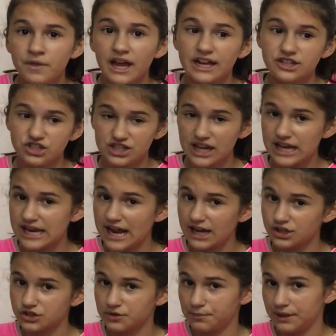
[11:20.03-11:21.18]
And she had an
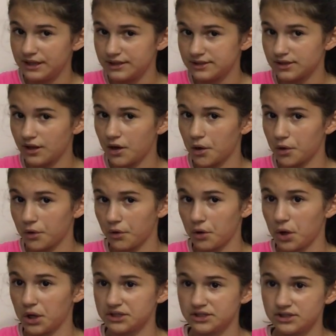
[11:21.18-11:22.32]
extra piece
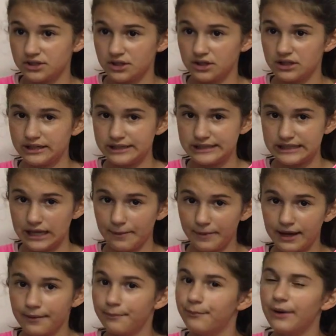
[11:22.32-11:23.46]
across the
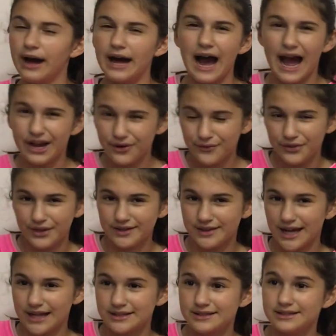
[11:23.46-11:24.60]
stomach, but I don't think
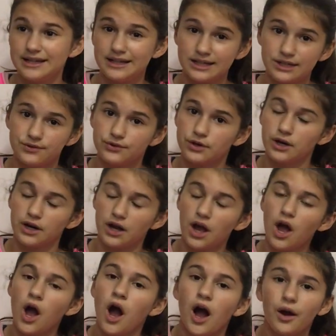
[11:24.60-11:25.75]
that's needed for
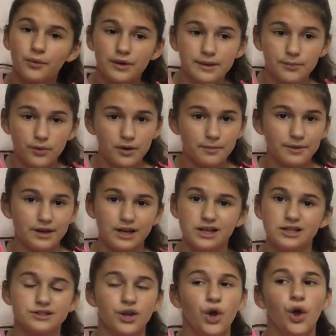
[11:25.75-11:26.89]
a reborn
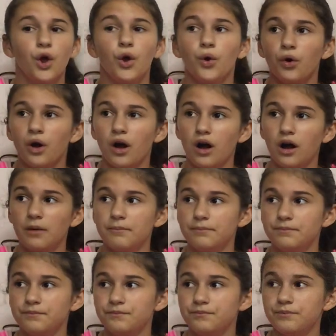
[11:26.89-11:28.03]
because
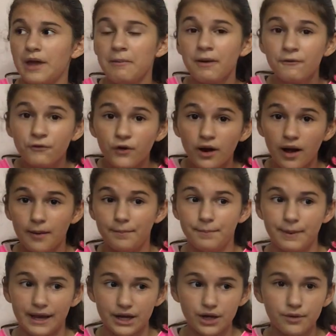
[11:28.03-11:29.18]
maybe for a
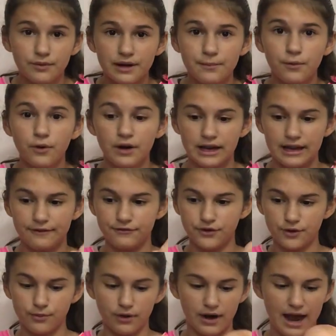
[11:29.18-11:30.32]
bigger reborn, if you
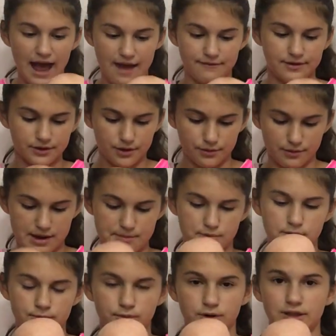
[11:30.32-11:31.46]
were having the
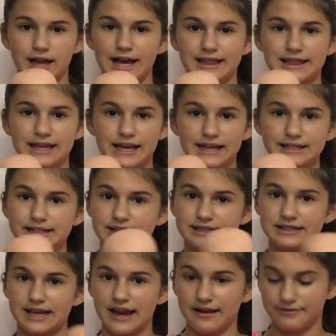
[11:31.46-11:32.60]
reborn more like this
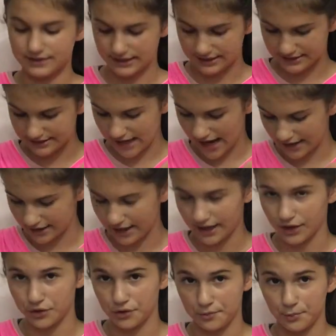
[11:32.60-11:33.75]
instead of to the side like
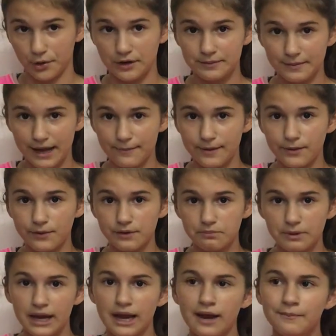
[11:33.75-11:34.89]
a newborn baby would
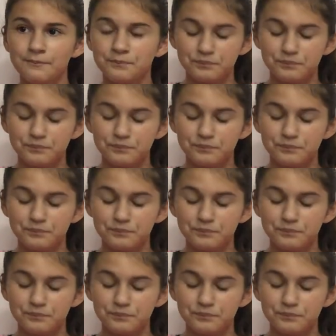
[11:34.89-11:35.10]
be.